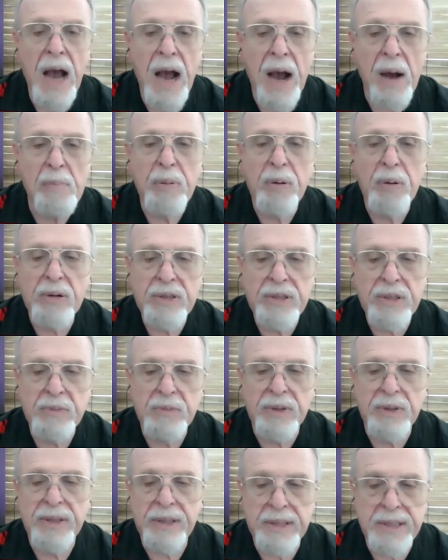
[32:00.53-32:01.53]
a person
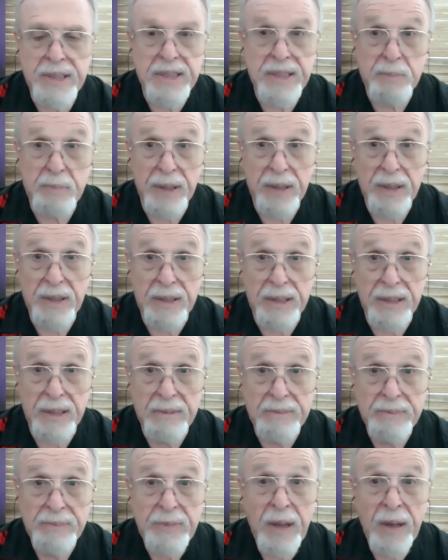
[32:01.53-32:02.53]
with a disability.